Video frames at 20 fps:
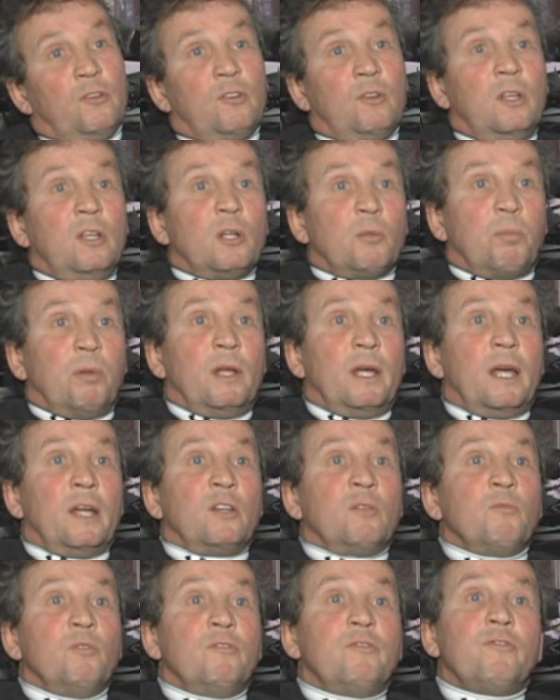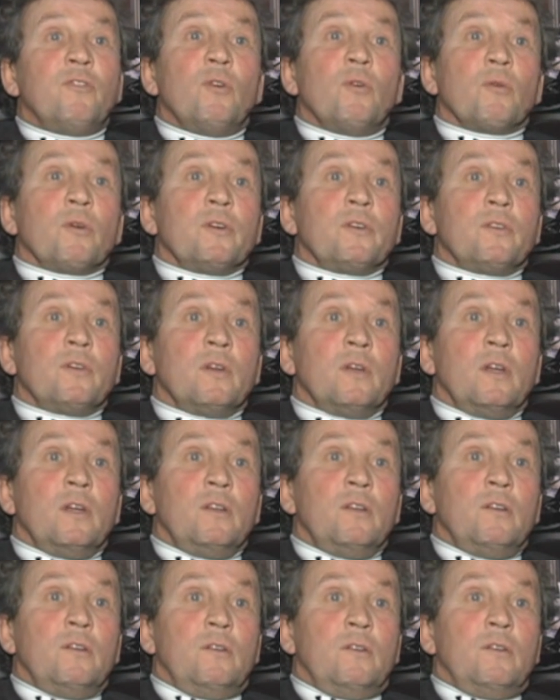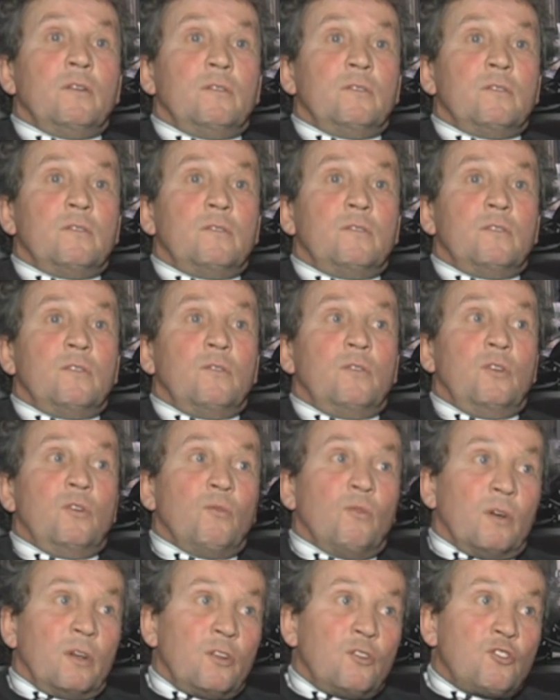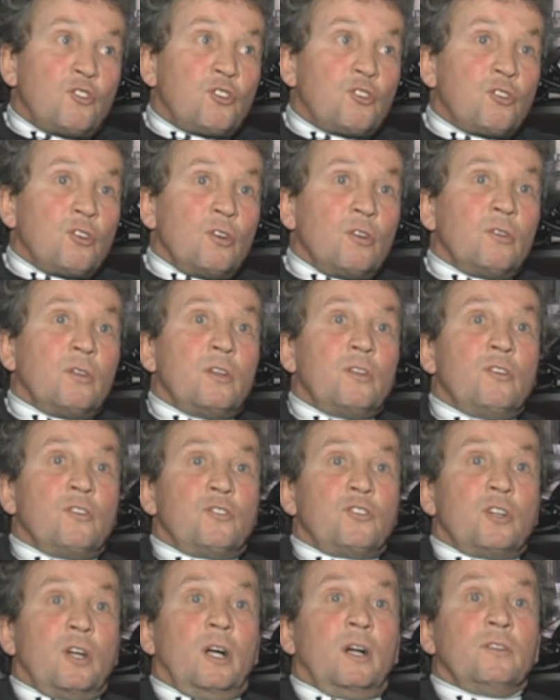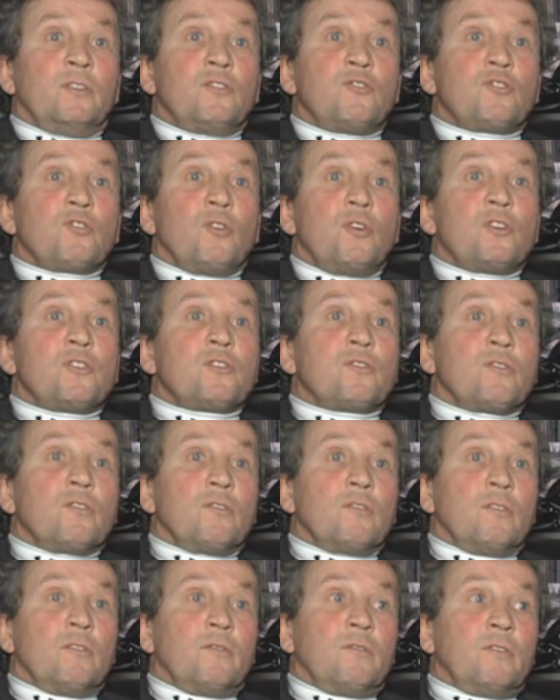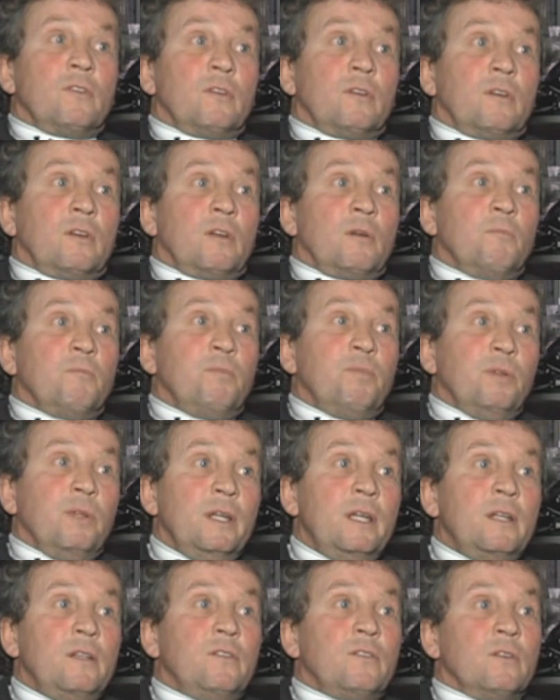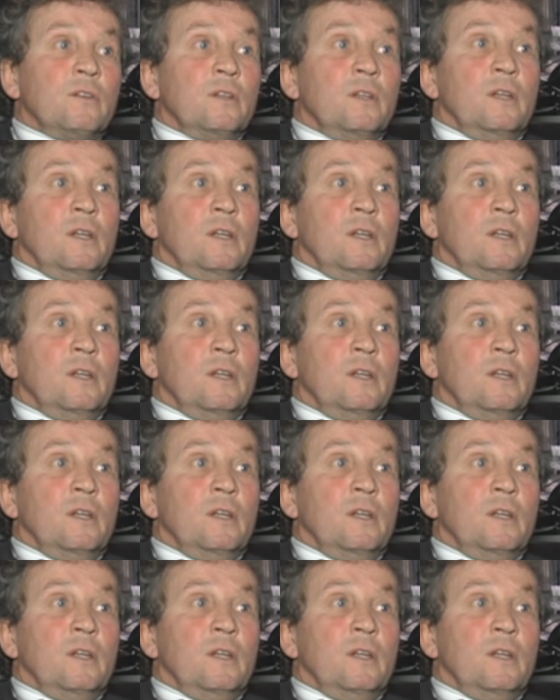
You need a plan to move forward. You want to ensure that your child enjoys the complete